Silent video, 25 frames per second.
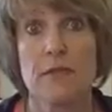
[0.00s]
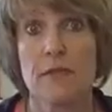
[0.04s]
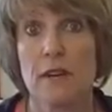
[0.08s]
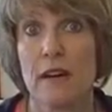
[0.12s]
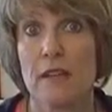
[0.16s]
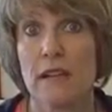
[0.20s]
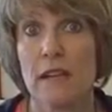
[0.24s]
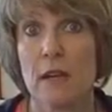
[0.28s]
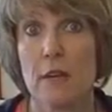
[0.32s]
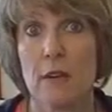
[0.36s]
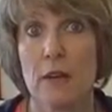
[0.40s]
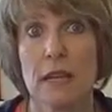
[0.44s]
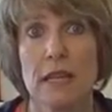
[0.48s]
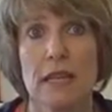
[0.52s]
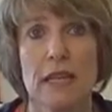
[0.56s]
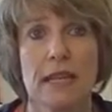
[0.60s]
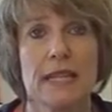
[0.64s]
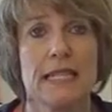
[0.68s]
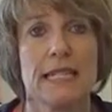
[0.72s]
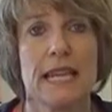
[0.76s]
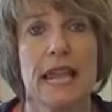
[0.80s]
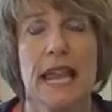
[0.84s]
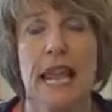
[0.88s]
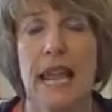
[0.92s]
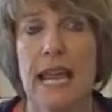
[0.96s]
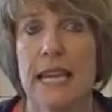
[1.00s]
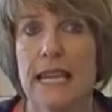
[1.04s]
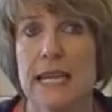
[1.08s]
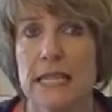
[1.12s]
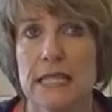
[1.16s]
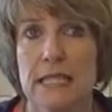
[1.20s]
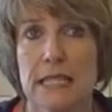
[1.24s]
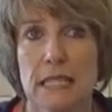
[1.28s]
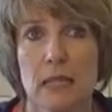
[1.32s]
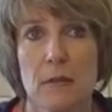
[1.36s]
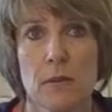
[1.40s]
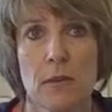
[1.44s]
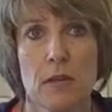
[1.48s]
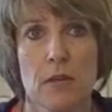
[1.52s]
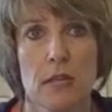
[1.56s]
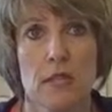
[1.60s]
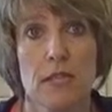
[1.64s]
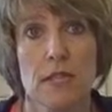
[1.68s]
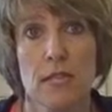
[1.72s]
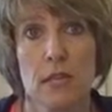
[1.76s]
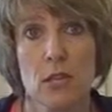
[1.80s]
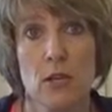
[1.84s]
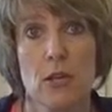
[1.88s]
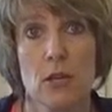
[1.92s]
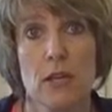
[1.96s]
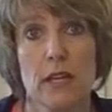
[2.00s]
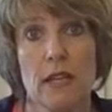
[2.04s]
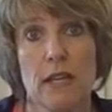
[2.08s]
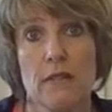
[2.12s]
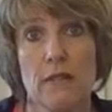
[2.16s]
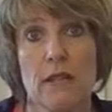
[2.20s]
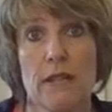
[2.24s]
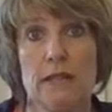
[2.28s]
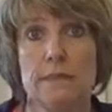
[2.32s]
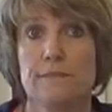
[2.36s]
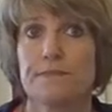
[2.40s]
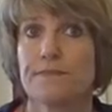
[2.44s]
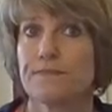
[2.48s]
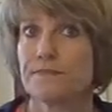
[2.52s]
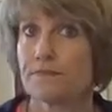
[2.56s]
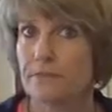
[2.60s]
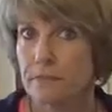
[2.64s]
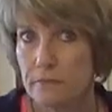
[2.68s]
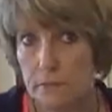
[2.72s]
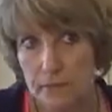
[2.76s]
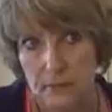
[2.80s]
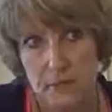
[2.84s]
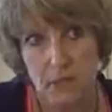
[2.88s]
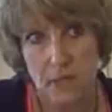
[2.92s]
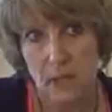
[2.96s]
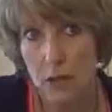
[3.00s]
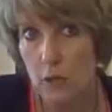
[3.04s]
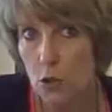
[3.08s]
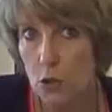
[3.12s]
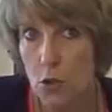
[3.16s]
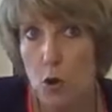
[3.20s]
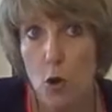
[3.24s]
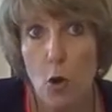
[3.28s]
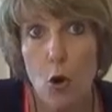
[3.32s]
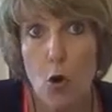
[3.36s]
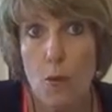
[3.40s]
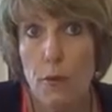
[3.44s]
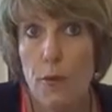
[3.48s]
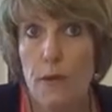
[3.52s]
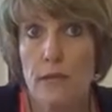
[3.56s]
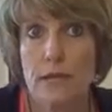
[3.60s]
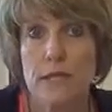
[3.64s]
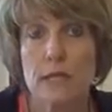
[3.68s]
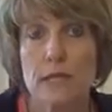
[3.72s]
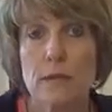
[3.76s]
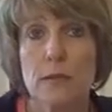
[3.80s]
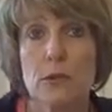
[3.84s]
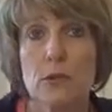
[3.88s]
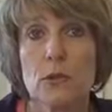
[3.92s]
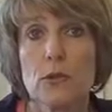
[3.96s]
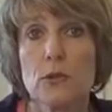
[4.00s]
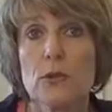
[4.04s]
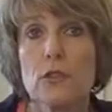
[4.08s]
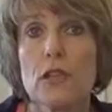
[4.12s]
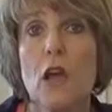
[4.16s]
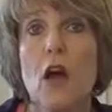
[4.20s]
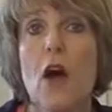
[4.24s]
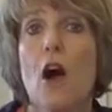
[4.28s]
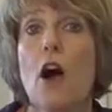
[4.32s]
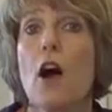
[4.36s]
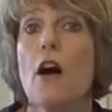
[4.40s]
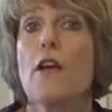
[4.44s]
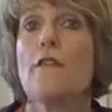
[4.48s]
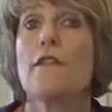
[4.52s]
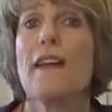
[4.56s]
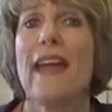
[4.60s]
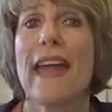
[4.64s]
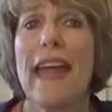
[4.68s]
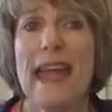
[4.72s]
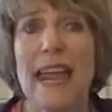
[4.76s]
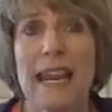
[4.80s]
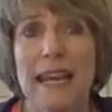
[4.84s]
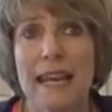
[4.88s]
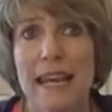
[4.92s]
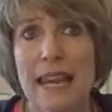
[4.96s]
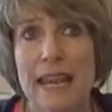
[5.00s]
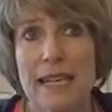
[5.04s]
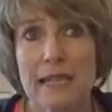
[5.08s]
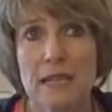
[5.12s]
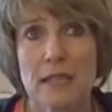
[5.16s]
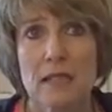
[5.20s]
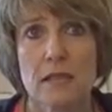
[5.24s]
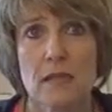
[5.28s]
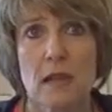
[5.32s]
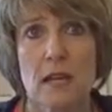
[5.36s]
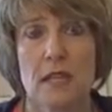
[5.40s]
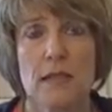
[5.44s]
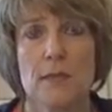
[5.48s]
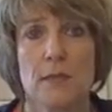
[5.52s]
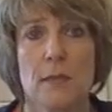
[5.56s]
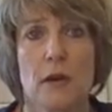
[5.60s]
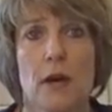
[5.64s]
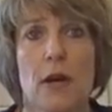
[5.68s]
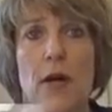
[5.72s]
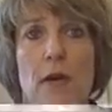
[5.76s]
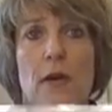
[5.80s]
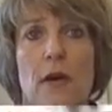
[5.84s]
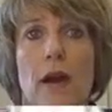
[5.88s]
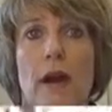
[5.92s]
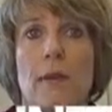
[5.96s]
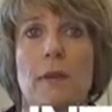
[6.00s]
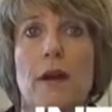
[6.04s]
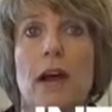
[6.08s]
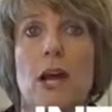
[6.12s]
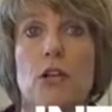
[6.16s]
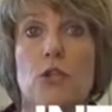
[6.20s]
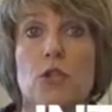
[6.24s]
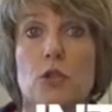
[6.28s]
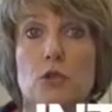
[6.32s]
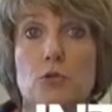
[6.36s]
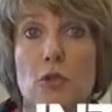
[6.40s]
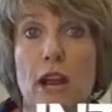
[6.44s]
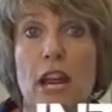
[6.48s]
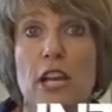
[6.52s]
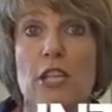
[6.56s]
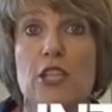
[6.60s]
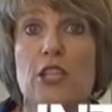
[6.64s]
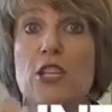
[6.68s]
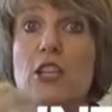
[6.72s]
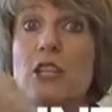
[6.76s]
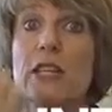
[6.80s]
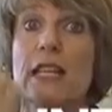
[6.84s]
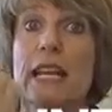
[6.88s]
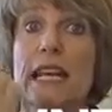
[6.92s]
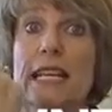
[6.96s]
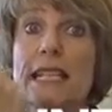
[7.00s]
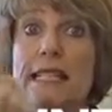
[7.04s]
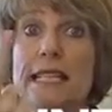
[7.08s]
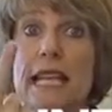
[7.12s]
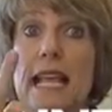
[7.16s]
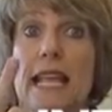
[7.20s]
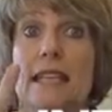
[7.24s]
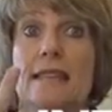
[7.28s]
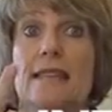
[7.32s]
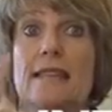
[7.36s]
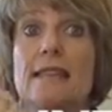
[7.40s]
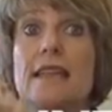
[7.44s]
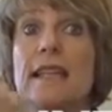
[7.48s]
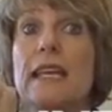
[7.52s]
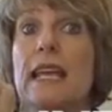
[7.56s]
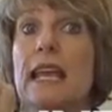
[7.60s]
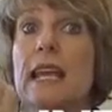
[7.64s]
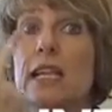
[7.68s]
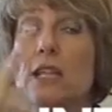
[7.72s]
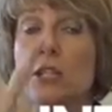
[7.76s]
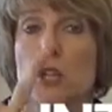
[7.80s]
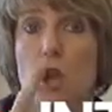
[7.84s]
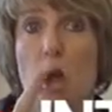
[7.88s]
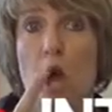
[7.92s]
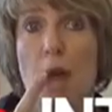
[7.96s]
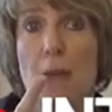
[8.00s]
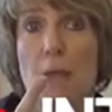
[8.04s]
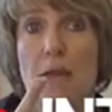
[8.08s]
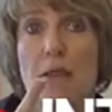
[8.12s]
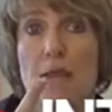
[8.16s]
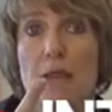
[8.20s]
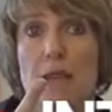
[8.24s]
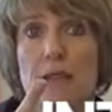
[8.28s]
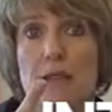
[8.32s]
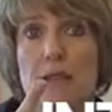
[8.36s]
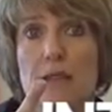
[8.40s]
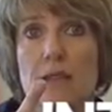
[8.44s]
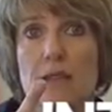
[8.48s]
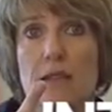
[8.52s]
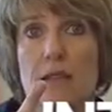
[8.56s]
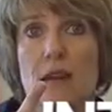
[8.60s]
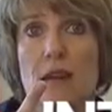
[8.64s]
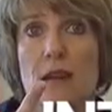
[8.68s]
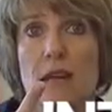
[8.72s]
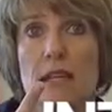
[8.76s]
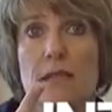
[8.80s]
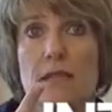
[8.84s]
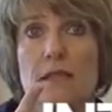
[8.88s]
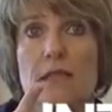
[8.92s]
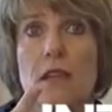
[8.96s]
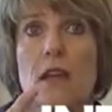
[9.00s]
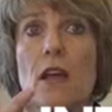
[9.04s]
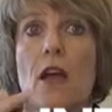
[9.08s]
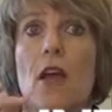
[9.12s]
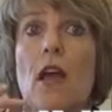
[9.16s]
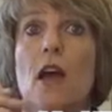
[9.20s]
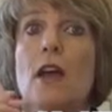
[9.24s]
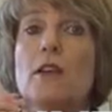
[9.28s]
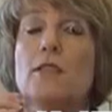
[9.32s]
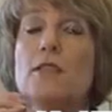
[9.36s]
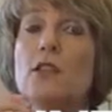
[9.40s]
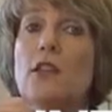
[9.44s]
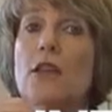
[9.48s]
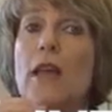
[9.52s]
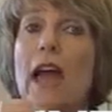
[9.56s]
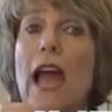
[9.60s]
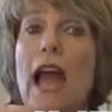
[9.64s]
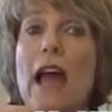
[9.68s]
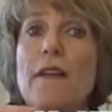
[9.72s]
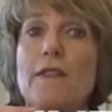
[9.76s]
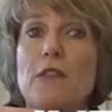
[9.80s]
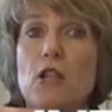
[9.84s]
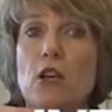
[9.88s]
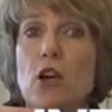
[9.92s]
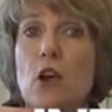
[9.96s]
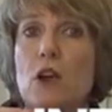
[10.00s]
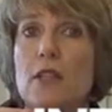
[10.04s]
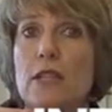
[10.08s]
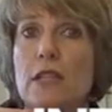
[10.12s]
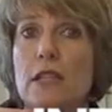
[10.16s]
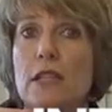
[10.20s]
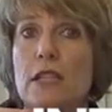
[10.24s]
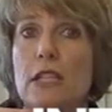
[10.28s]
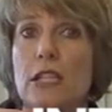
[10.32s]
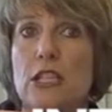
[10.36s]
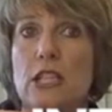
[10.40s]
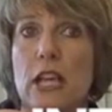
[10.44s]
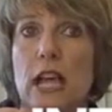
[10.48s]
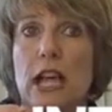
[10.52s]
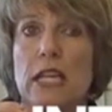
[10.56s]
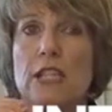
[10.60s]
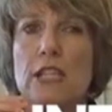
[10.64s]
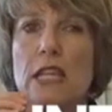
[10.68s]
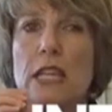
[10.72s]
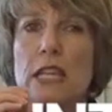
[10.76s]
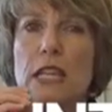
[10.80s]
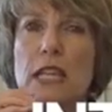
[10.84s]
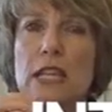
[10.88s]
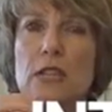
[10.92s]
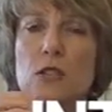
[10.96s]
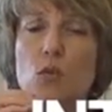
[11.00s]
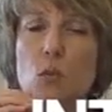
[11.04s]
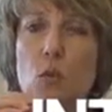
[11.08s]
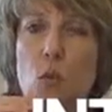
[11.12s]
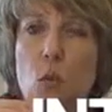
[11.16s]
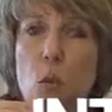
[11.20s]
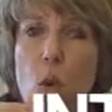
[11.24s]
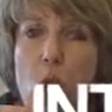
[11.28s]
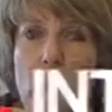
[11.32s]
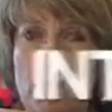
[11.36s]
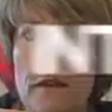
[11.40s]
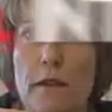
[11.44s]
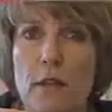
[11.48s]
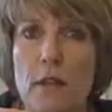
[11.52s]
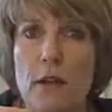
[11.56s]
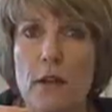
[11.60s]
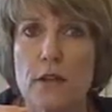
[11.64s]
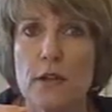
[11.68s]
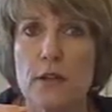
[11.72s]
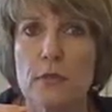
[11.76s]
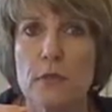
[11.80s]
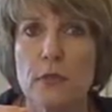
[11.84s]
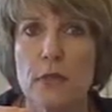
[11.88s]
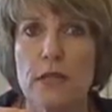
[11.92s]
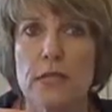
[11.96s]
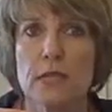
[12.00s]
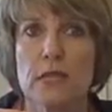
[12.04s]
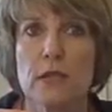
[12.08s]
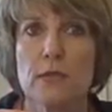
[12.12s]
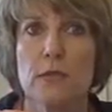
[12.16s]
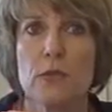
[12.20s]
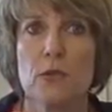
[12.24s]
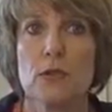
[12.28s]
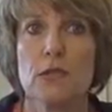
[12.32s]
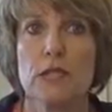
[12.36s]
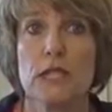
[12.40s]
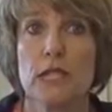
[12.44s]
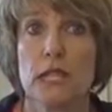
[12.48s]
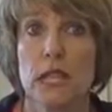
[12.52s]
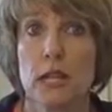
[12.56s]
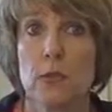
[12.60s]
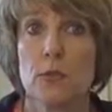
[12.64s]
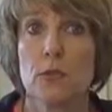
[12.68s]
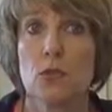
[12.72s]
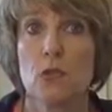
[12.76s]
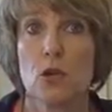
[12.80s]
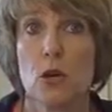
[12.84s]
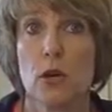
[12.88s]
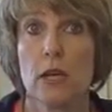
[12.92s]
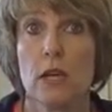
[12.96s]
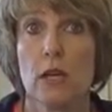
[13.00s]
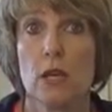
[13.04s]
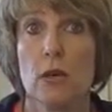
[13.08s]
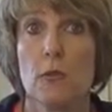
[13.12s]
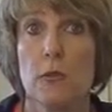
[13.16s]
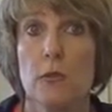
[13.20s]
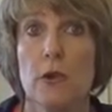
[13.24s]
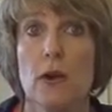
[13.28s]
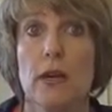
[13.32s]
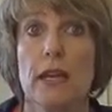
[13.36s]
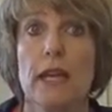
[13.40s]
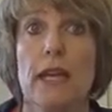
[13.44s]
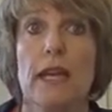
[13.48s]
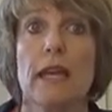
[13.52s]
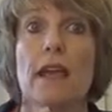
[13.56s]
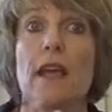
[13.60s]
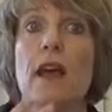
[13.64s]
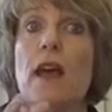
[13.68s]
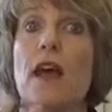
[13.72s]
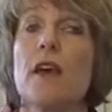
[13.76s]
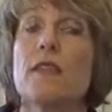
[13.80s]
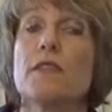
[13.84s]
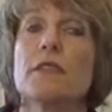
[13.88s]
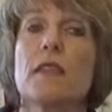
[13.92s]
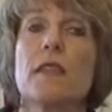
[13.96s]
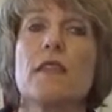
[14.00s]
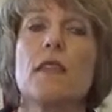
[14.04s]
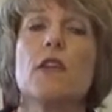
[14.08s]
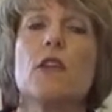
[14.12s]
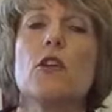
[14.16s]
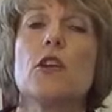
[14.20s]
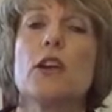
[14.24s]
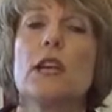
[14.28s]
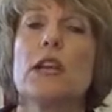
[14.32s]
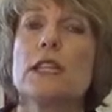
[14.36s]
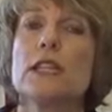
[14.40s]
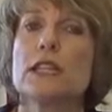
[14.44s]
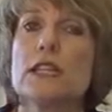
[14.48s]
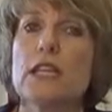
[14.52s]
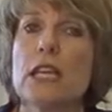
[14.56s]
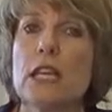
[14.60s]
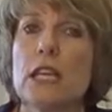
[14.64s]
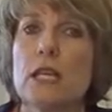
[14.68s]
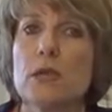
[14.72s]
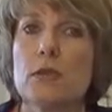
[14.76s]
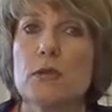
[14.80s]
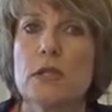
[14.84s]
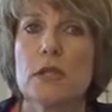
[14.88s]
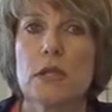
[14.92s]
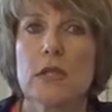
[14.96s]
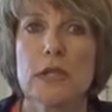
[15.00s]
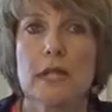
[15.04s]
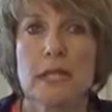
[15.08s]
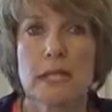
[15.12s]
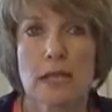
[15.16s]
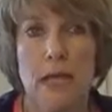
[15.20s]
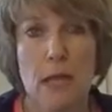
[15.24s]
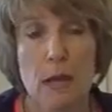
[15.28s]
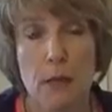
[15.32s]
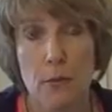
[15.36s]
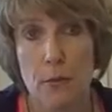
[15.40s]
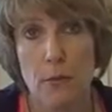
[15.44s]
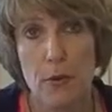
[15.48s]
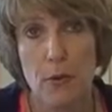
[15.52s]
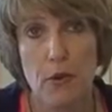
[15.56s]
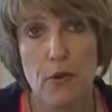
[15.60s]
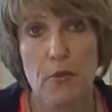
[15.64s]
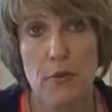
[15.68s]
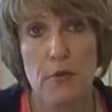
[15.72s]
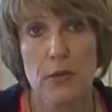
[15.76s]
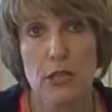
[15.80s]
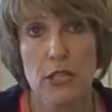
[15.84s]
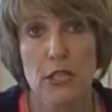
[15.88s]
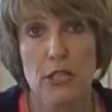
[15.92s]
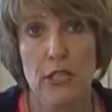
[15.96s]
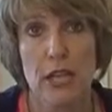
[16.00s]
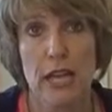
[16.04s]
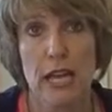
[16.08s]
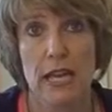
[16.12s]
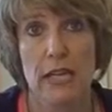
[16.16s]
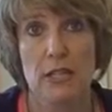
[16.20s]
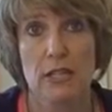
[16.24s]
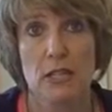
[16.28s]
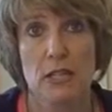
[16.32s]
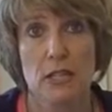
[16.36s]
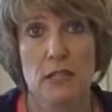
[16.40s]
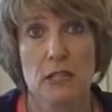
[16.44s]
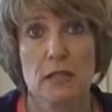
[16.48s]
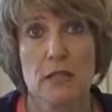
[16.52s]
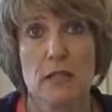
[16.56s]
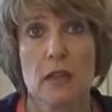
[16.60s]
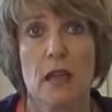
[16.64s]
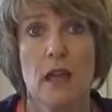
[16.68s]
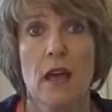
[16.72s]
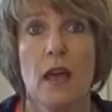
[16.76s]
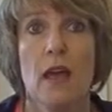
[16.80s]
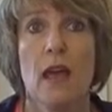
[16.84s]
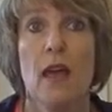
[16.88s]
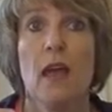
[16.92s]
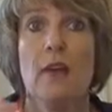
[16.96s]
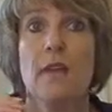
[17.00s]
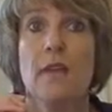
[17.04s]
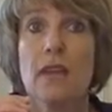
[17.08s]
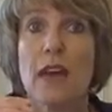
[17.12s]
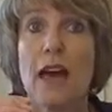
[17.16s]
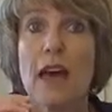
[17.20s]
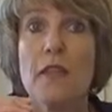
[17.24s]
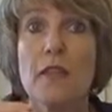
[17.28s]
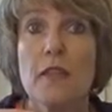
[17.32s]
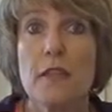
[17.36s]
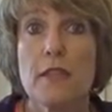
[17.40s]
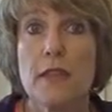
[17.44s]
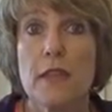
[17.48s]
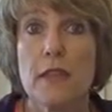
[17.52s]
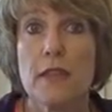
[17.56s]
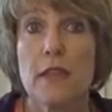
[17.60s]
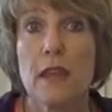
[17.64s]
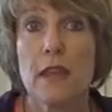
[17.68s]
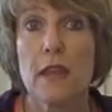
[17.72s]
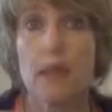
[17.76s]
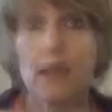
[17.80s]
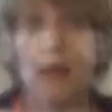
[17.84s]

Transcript: very quickly to any stimulus that you give it. The core principles of any exercise program are duration, intensity, and type of exercise. So you have to constantly change at least one of those principles to keep shocking your body so that you continuously see improvement and changes. The other thing that you